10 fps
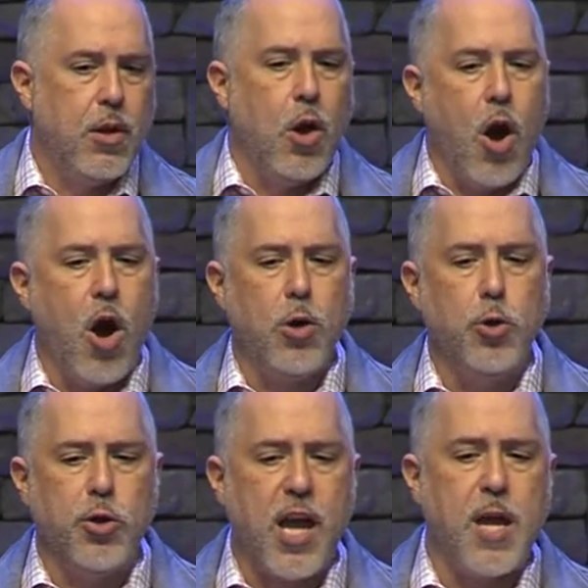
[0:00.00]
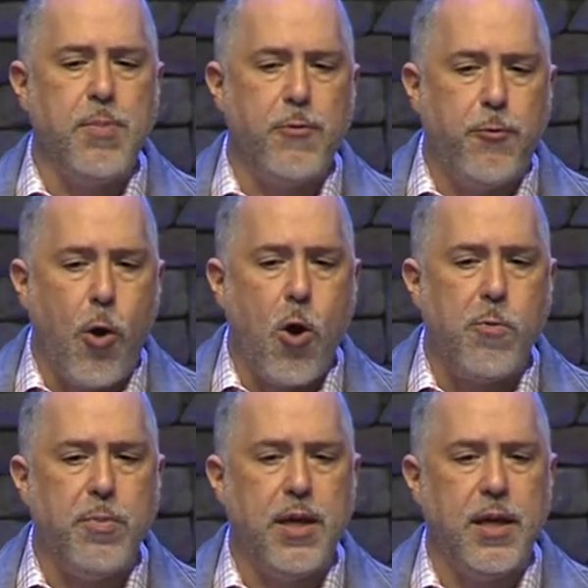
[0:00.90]
All who came before
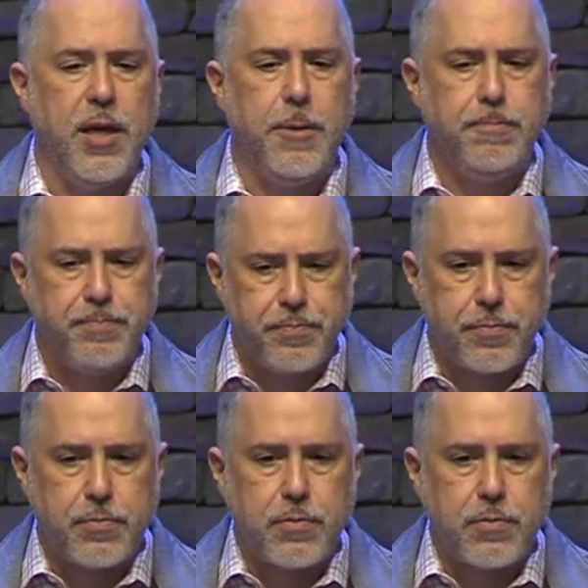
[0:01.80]
me